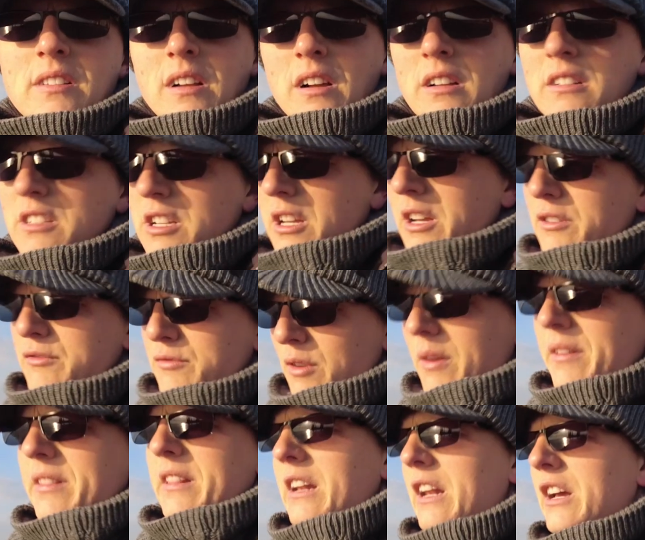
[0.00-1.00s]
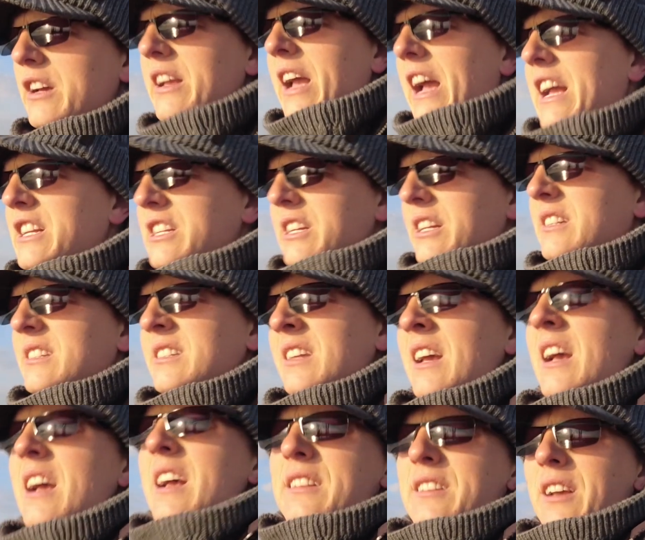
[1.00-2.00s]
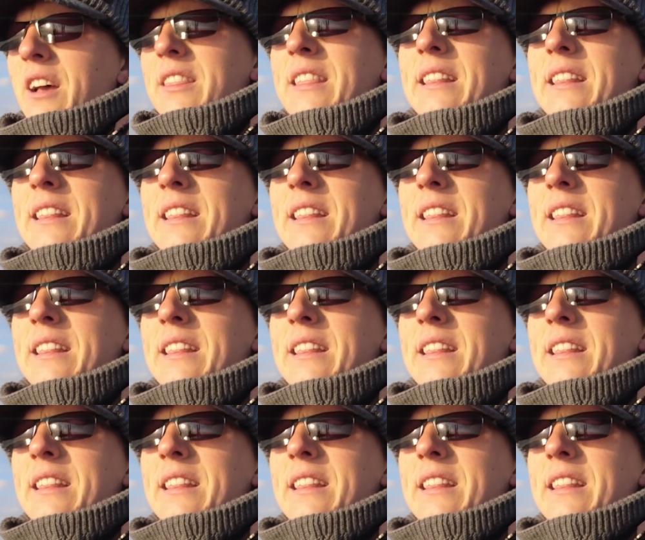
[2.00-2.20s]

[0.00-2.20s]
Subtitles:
start to ruin the locations. So I